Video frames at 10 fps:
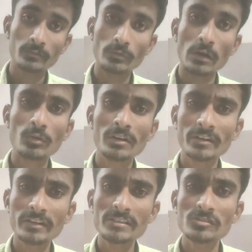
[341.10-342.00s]
our
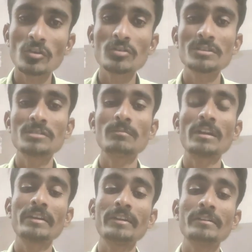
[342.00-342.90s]
drug is launched in
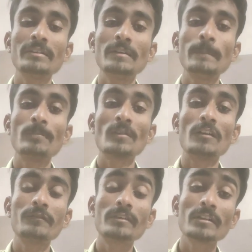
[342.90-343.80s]
market,
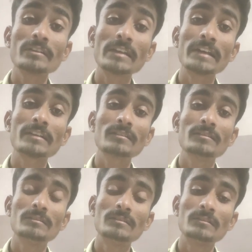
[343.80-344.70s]
after that
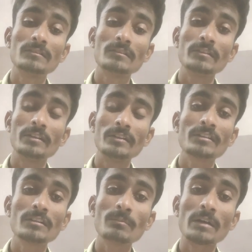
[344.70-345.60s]

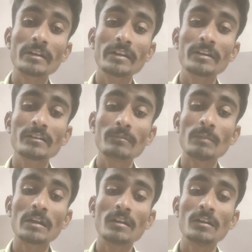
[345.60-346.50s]
in the market,
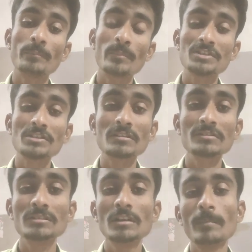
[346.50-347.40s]

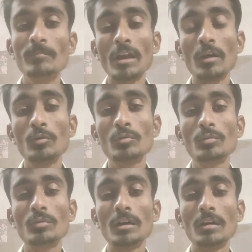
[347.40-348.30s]
patients,
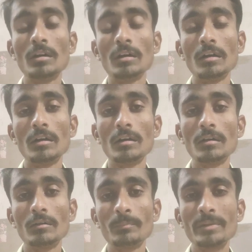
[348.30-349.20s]
how
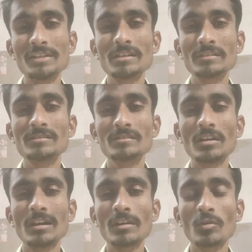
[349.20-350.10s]
patients
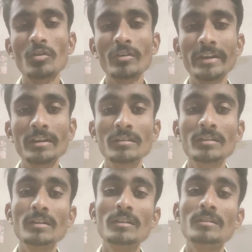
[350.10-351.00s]
are occurring
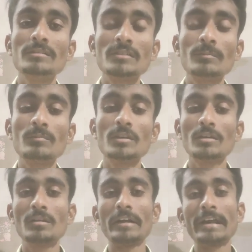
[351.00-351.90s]
some
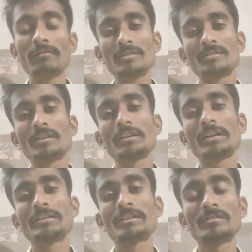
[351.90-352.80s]
adverse drug
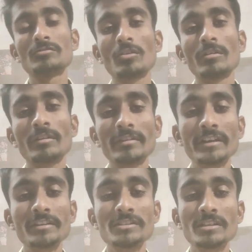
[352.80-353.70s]
reactions or not,
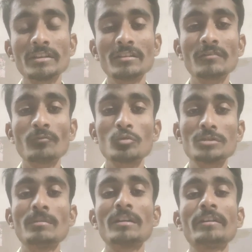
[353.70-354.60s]
that check in the
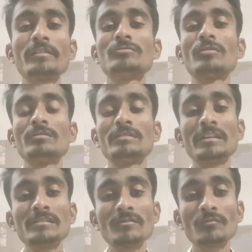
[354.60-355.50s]
post marketing surveillance, that
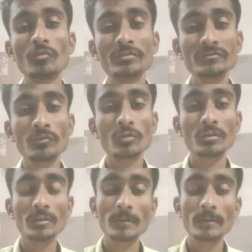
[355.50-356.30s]
is the phase 4.